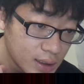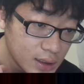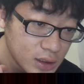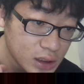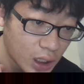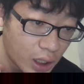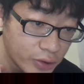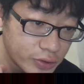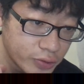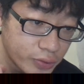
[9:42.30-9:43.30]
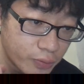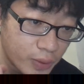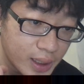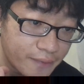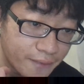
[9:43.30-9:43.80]
So how do
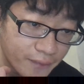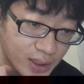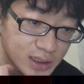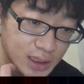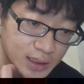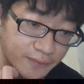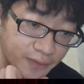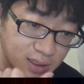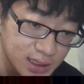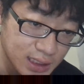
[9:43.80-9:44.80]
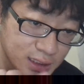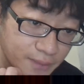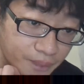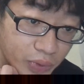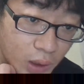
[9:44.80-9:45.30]
we fix this?
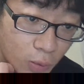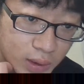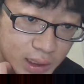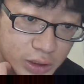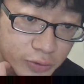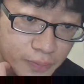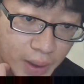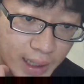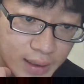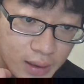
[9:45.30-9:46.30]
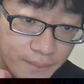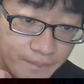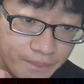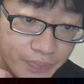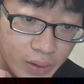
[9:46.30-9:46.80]
We need to make
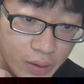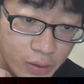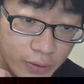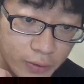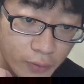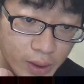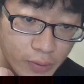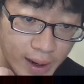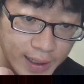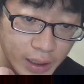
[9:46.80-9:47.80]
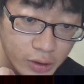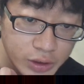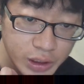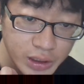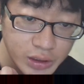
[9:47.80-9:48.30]
3 radical
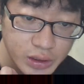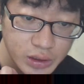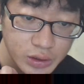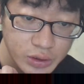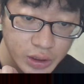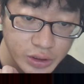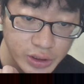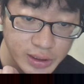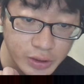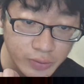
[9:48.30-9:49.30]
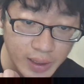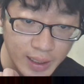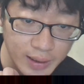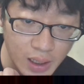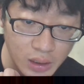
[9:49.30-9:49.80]
changes to
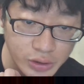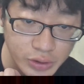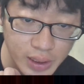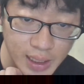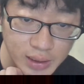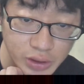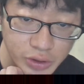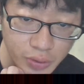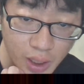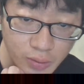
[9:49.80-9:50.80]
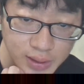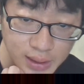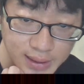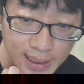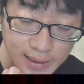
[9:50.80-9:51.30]
technology and to our
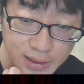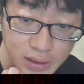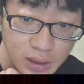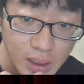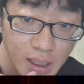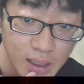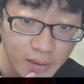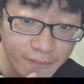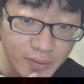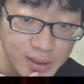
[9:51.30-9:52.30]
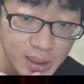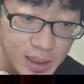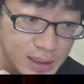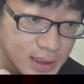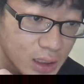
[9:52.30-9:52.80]
society. The first
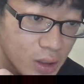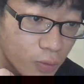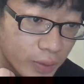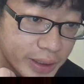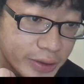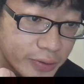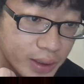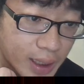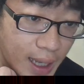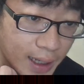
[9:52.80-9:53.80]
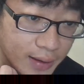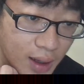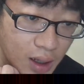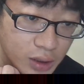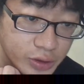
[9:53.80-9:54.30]
is we need to
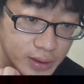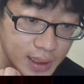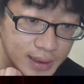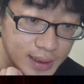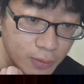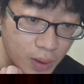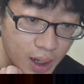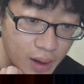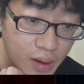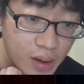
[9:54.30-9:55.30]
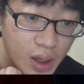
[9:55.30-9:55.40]
acknowledge that we are